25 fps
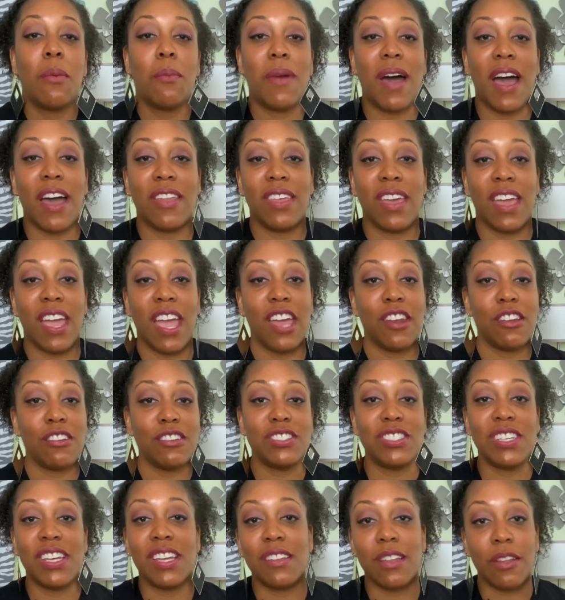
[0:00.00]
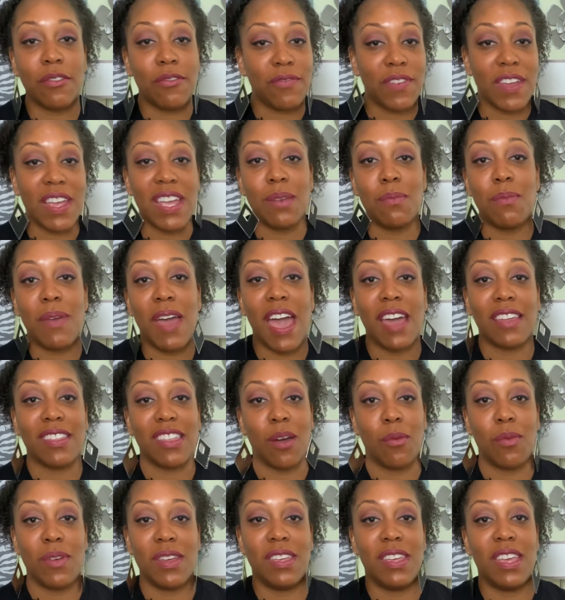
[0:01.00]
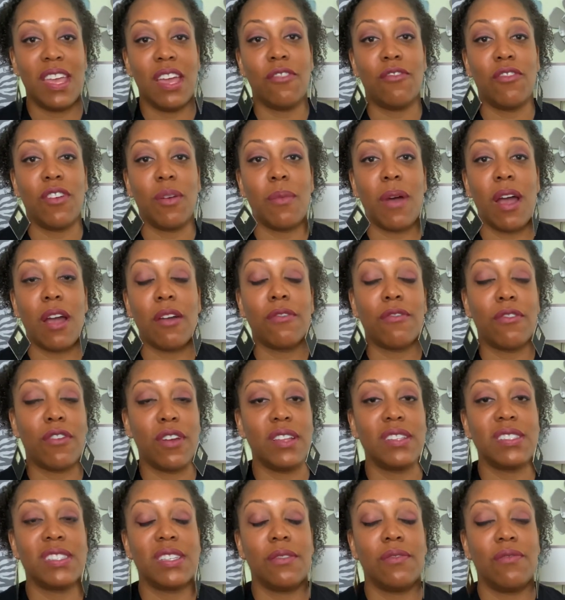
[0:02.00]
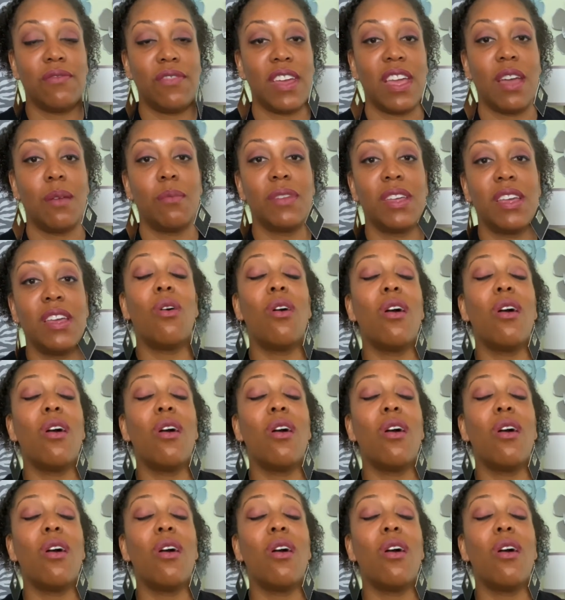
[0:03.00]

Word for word: by the energy and the feedback that we get from our friends and family,